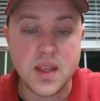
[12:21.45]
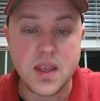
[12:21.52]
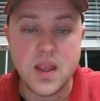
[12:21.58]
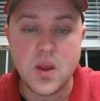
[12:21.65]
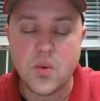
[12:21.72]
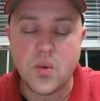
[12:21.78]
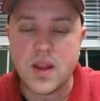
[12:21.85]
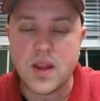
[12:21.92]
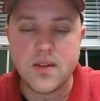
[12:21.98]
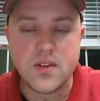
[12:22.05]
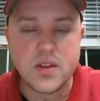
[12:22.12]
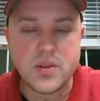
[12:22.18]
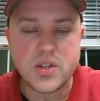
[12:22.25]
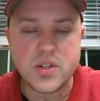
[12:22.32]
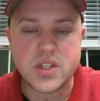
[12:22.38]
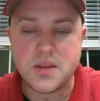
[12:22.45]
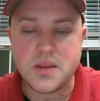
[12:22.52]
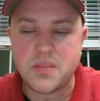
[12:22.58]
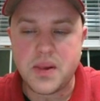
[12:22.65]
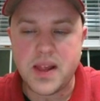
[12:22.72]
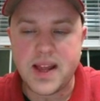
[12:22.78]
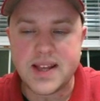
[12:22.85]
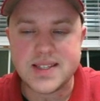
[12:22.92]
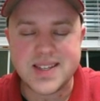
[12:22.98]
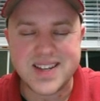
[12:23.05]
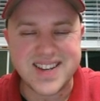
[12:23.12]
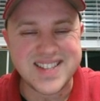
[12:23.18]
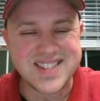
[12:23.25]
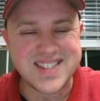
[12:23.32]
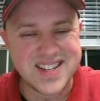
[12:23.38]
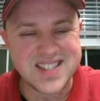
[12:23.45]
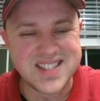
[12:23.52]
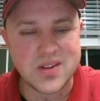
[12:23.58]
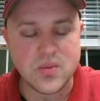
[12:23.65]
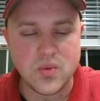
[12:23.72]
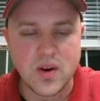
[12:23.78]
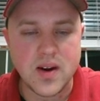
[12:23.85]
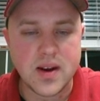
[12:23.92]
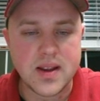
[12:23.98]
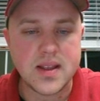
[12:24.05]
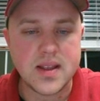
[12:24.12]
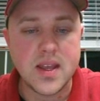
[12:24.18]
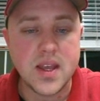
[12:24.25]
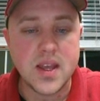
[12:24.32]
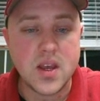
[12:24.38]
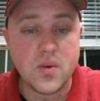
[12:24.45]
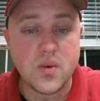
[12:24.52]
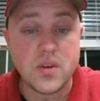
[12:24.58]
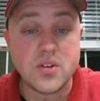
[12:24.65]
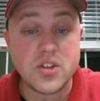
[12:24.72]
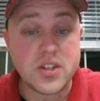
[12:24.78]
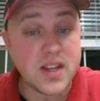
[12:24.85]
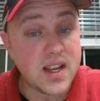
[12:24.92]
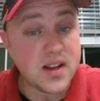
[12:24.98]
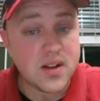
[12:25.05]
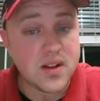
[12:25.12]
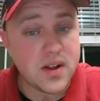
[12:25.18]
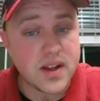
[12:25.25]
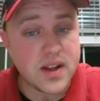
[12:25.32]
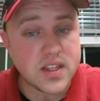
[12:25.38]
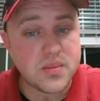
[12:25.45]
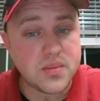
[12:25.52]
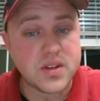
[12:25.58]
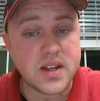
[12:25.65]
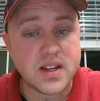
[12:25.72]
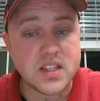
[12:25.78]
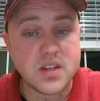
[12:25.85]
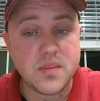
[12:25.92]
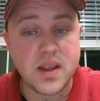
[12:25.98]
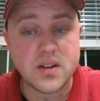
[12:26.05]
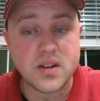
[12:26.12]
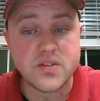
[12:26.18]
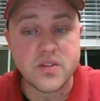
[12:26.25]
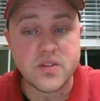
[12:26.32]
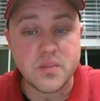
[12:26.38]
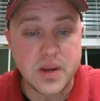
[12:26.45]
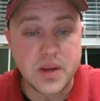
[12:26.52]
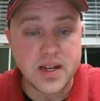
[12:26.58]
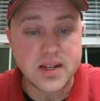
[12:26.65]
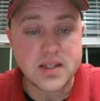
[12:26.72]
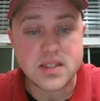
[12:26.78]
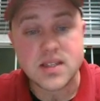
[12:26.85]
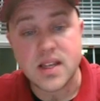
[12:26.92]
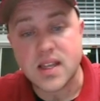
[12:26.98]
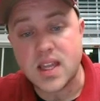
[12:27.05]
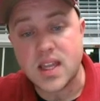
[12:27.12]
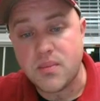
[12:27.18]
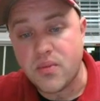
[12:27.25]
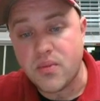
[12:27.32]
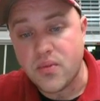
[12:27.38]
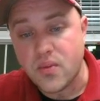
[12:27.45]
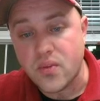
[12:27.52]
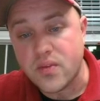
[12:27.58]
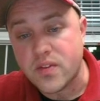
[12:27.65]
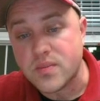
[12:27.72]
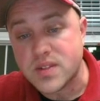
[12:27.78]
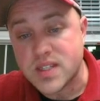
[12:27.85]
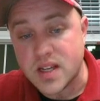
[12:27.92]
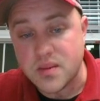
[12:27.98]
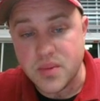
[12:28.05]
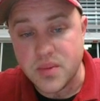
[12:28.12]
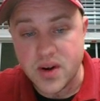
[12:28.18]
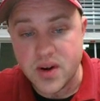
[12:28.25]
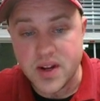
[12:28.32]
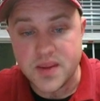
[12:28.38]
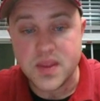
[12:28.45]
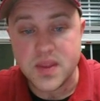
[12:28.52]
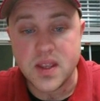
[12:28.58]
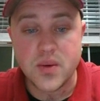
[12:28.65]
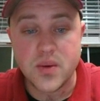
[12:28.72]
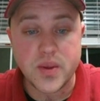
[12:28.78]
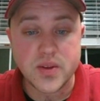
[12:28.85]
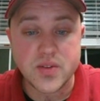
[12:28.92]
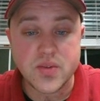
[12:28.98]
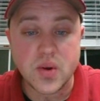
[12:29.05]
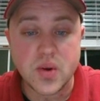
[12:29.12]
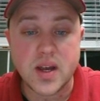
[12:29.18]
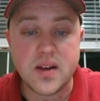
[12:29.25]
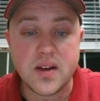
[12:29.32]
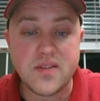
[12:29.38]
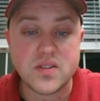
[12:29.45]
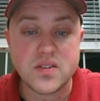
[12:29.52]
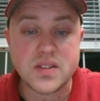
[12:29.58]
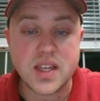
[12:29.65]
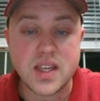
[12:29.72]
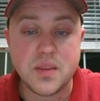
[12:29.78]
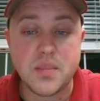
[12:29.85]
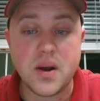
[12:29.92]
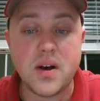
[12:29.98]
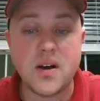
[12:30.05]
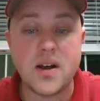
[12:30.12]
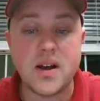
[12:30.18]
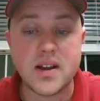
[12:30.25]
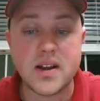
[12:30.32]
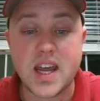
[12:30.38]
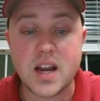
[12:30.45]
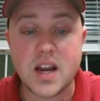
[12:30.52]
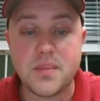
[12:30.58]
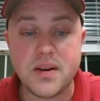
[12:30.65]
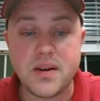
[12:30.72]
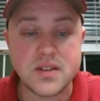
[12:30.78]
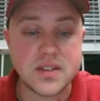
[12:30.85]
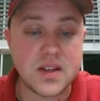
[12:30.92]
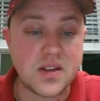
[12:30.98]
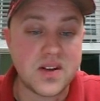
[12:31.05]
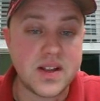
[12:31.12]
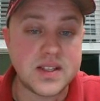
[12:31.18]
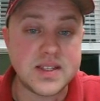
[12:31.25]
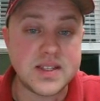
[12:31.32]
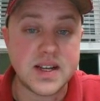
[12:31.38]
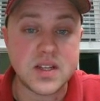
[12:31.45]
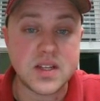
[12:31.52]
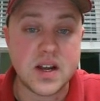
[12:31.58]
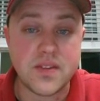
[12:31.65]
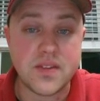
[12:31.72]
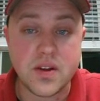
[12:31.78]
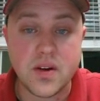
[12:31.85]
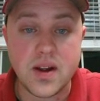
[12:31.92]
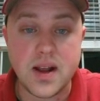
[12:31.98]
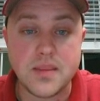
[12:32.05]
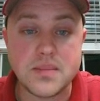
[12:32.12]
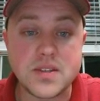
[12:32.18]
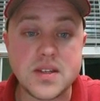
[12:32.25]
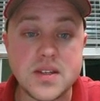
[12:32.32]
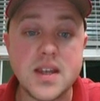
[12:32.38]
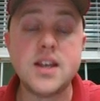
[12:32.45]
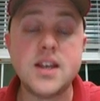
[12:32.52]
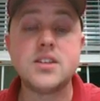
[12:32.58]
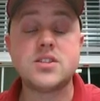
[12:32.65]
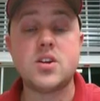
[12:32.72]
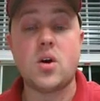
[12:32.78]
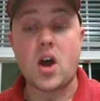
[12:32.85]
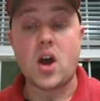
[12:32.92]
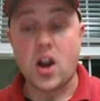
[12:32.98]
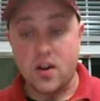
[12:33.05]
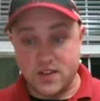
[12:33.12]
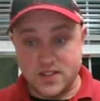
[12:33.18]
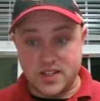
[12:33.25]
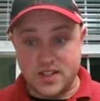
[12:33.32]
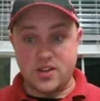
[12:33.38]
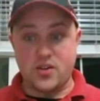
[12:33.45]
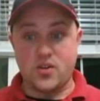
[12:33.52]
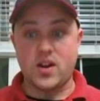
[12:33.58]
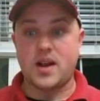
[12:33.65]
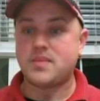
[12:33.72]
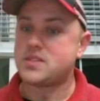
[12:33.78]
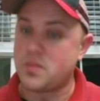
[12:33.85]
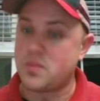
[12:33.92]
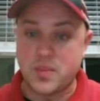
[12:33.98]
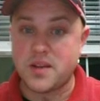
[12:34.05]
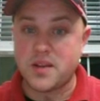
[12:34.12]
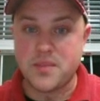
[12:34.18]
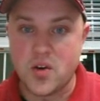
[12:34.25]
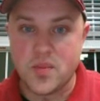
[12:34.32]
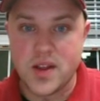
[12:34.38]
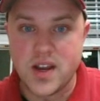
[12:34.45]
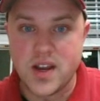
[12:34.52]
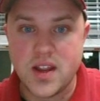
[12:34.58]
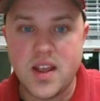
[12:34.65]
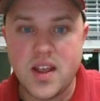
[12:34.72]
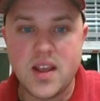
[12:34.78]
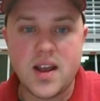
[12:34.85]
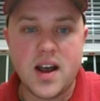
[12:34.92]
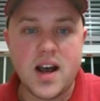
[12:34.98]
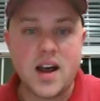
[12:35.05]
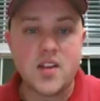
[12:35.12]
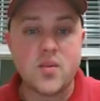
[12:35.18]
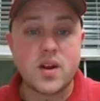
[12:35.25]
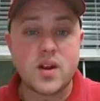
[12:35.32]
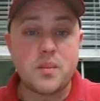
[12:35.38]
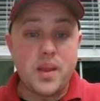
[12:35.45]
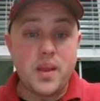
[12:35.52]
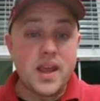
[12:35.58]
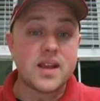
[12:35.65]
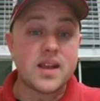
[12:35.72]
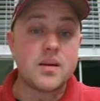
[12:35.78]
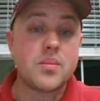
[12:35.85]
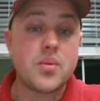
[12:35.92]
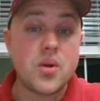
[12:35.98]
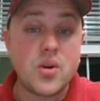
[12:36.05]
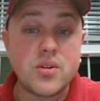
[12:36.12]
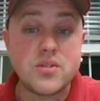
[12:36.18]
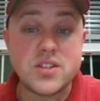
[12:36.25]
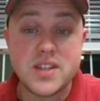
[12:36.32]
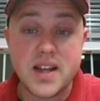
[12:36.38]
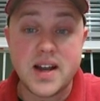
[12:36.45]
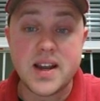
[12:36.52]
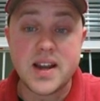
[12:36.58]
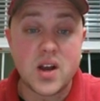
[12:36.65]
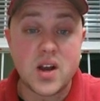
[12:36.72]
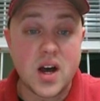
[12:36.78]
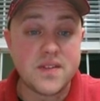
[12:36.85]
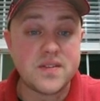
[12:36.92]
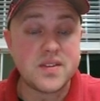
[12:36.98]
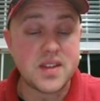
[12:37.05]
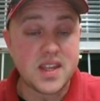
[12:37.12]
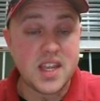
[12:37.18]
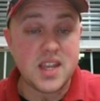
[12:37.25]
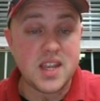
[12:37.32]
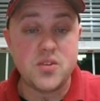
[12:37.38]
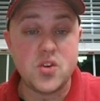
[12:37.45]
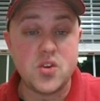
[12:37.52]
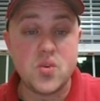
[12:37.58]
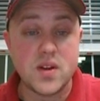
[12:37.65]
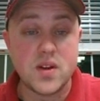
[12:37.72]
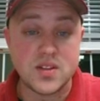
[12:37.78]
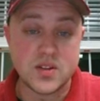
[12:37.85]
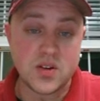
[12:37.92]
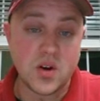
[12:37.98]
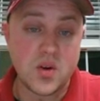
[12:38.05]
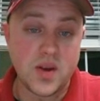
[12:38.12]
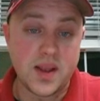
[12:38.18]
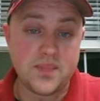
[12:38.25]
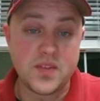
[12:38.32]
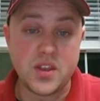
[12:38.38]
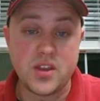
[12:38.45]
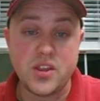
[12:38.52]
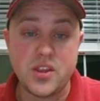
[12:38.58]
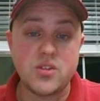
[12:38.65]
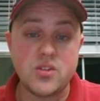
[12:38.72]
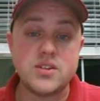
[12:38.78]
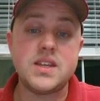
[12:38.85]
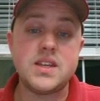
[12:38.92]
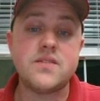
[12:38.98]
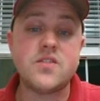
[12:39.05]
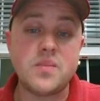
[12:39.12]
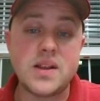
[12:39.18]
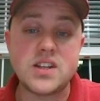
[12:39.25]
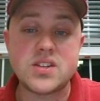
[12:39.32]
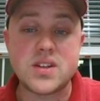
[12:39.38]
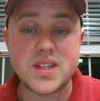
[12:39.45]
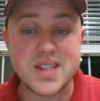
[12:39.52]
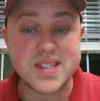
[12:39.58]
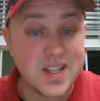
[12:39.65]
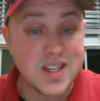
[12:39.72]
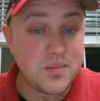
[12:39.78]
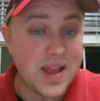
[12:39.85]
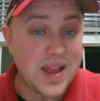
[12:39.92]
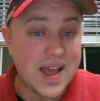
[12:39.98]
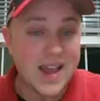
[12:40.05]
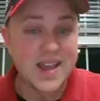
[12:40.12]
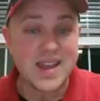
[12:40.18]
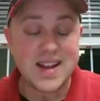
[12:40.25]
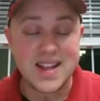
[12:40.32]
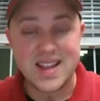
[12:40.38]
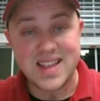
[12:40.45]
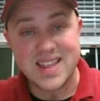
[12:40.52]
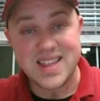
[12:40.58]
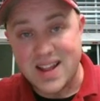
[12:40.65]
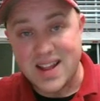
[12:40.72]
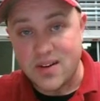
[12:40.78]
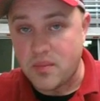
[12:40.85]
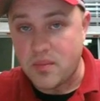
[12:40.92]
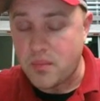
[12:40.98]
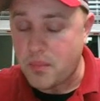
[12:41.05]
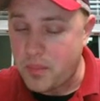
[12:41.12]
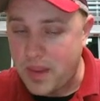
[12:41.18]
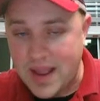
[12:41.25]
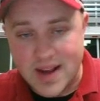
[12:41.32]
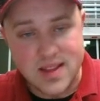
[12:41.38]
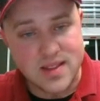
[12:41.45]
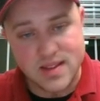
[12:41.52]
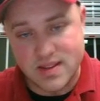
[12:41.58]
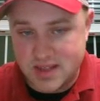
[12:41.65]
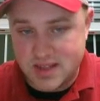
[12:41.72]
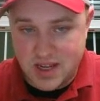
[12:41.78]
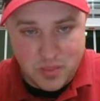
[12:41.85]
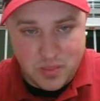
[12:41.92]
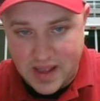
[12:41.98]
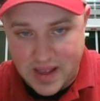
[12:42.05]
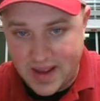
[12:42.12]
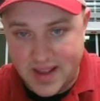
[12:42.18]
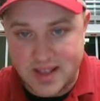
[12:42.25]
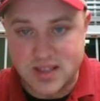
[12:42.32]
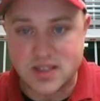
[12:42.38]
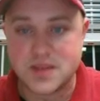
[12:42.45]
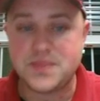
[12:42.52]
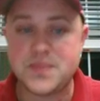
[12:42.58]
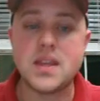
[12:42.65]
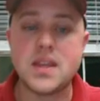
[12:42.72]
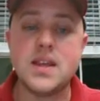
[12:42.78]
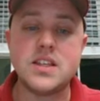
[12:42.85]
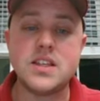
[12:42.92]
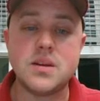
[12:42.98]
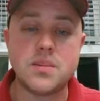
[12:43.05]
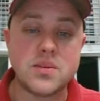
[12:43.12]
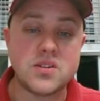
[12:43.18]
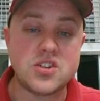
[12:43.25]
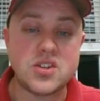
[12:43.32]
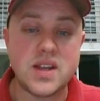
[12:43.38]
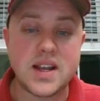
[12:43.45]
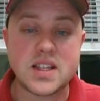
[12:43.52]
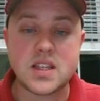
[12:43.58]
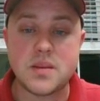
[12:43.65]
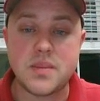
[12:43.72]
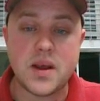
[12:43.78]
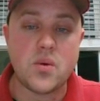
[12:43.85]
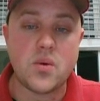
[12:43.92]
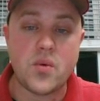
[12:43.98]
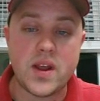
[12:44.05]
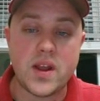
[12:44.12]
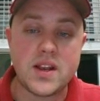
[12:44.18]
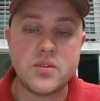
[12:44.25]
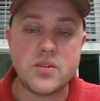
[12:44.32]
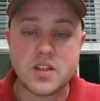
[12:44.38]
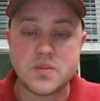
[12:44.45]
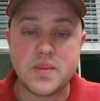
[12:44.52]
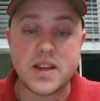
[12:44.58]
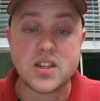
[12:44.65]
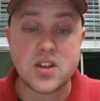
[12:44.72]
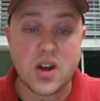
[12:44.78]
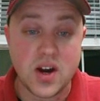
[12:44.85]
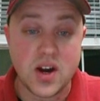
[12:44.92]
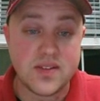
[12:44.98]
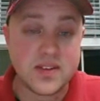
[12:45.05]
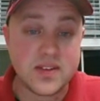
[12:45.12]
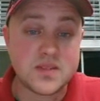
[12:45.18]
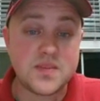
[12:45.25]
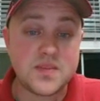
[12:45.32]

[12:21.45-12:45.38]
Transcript: We never use sheet plastic. It doesn't work. We use shade cloth to protect tomatoes from bugs and keep fruit from sunburning. We use row covers to keep caterpillars and other insects off the crops. So harvesting the crops, the big moment. You want to pick produce young and often to keep new ones growing. You use the information on the seed packet, again, back to the seed packets, to project about when to expect to harvest.